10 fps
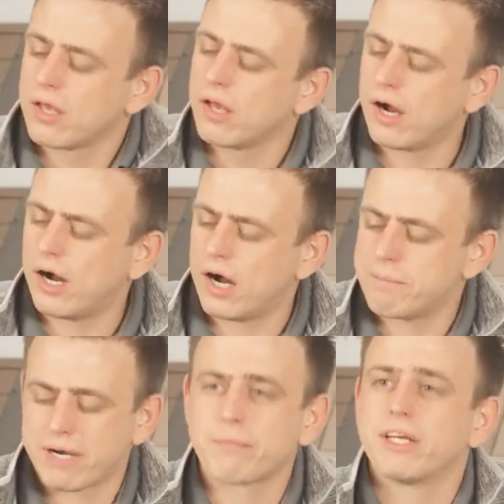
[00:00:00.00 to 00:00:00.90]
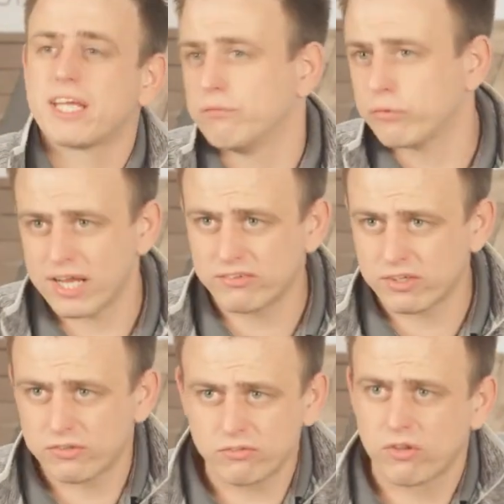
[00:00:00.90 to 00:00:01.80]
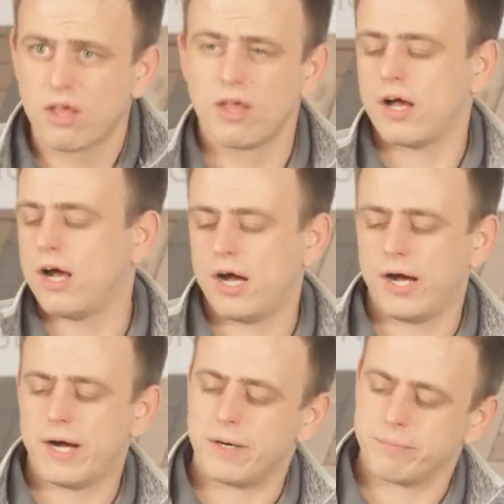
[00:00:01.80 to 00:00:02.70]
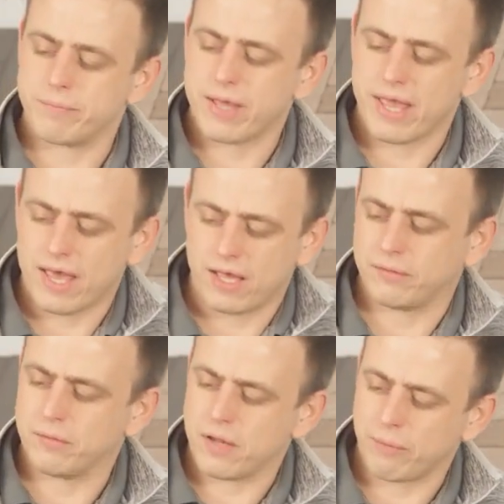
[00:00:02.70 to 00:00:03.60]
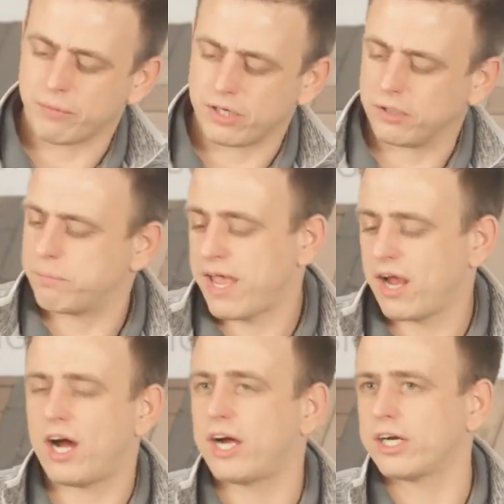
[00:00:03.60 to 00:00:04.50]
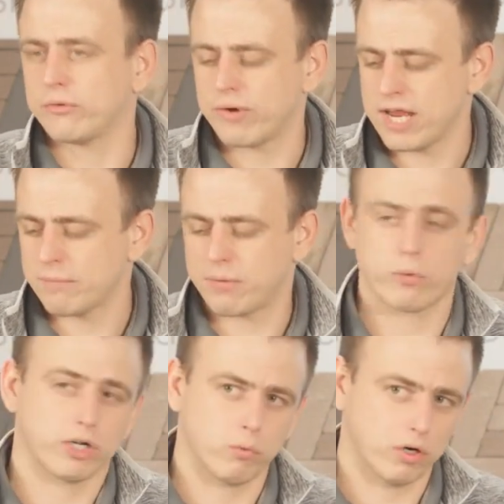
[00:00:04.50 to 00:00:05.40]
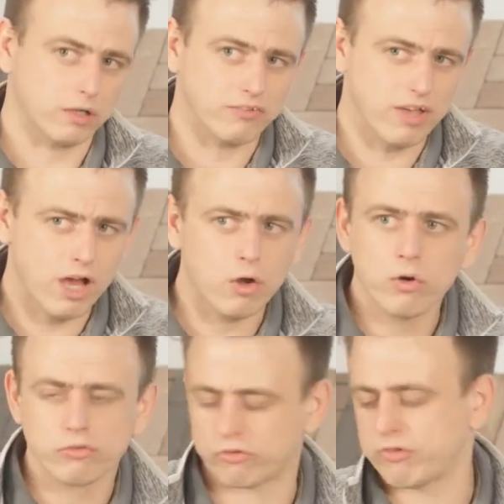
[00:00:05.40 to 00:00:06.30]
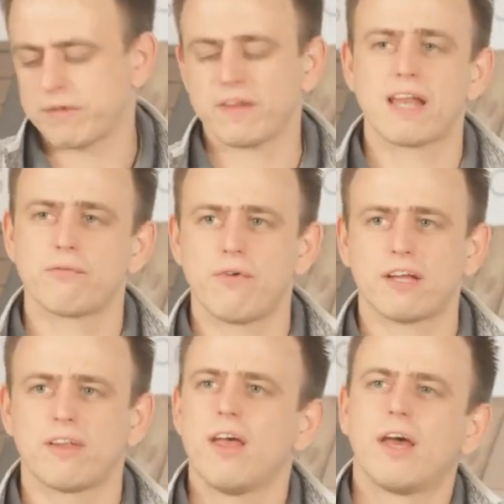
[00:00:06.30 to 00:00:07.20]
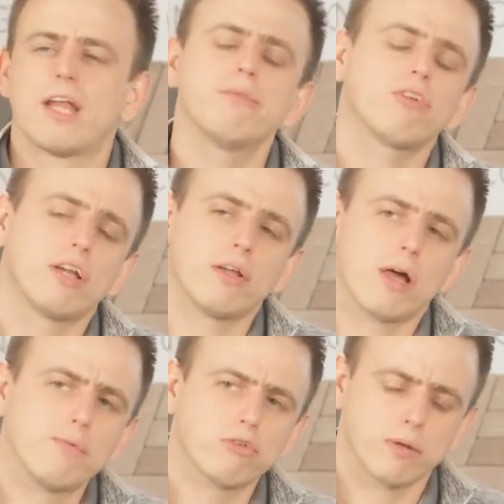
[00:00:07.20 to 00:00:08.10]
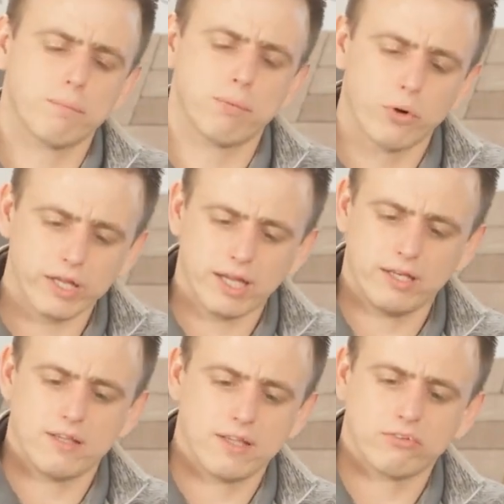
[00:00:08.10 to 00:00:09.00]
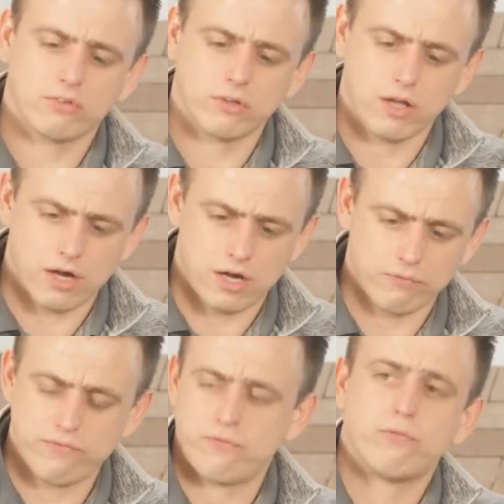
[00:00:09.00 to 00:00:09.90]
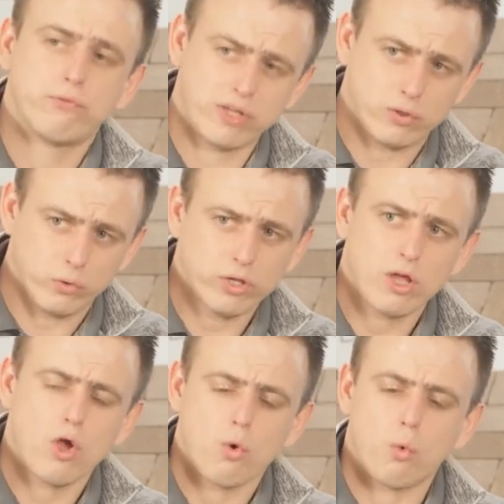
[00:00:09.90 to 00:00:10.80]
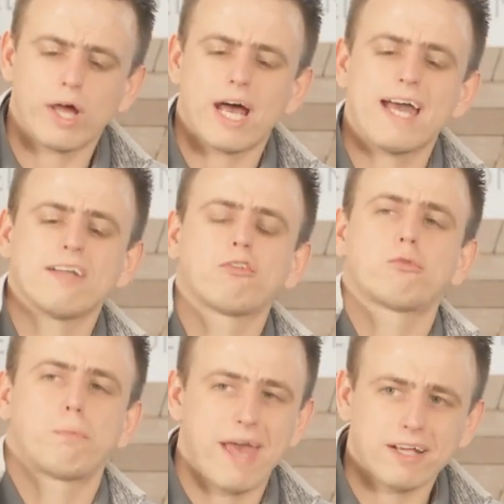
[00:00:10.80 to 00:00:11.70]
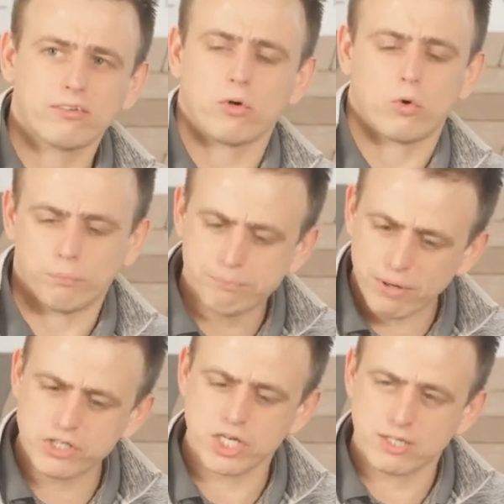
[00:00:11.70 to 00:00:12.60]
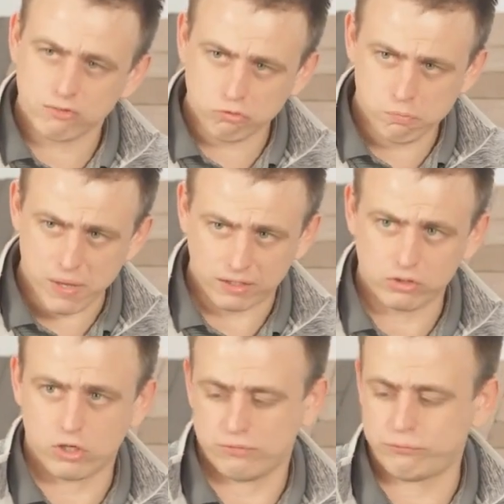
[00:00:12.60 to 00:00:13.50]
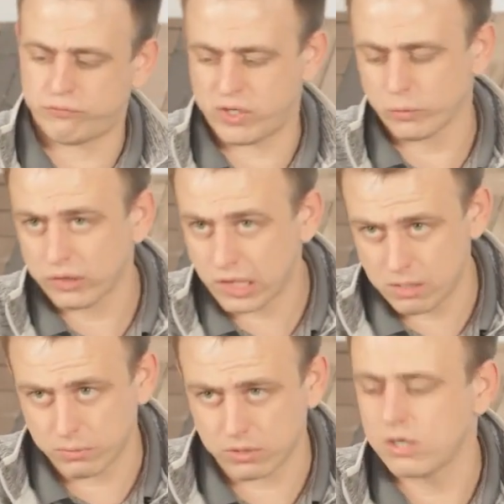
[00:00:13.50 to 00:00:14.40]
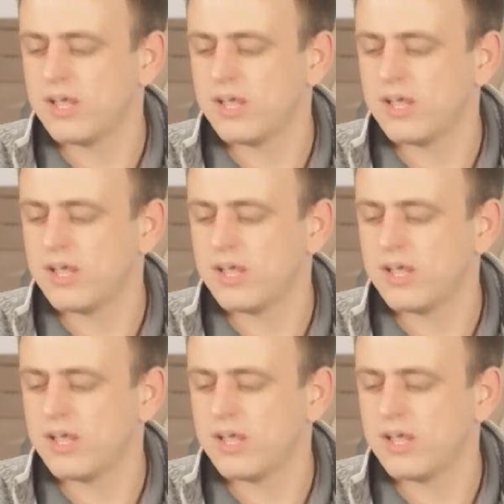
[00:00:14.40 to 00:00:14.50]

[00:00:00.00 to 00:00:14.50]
but I'm going to give raises, and I'm going to pay a higher rate, but we're going to work less hours or something to that effect. And I'm just going to put in this field what I expect or budget to spend on field labor